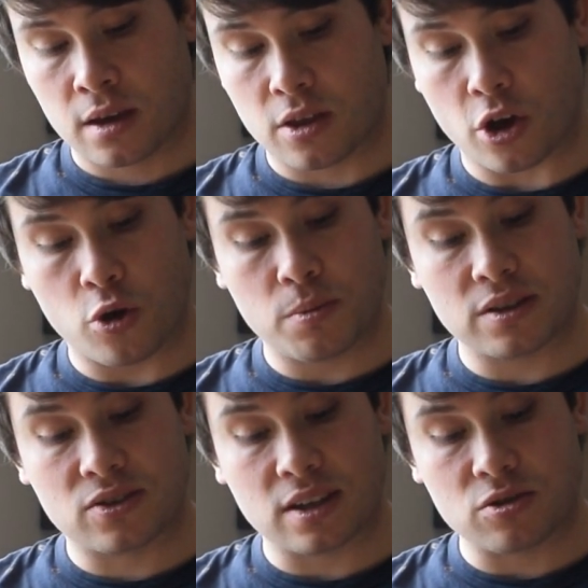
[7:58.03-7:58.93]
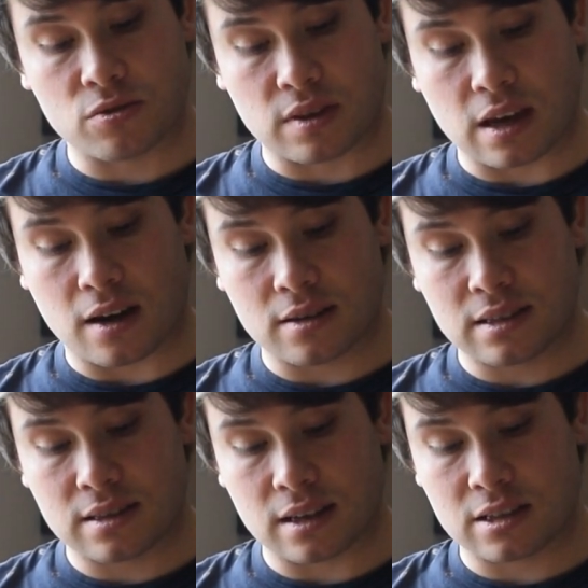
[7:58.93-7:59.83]
The home and centre of the art
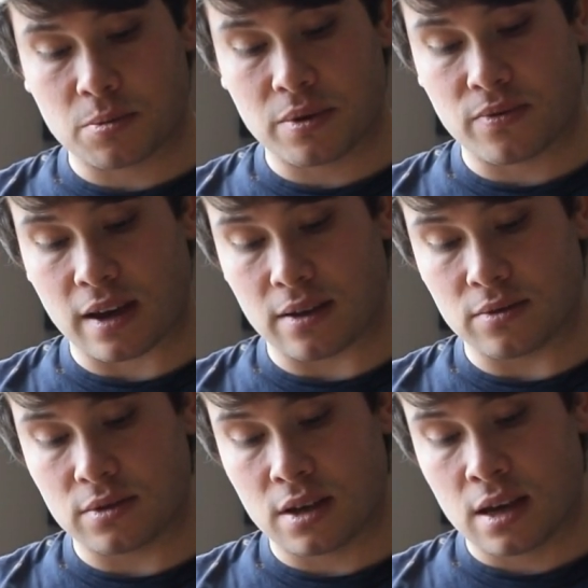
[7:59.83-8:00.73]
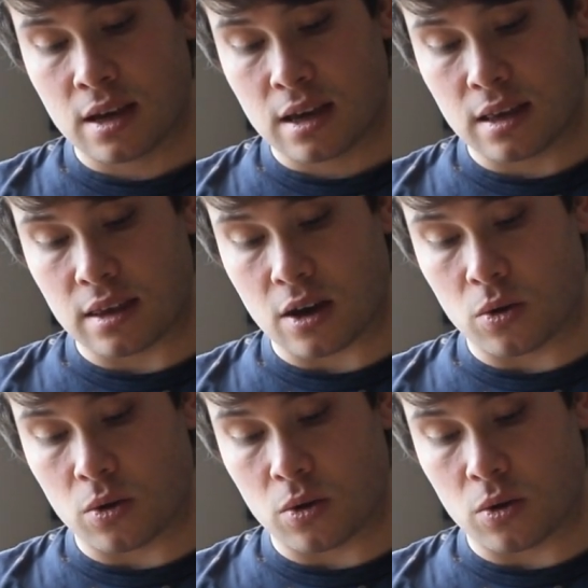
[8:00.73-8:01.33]
is thus to be found in the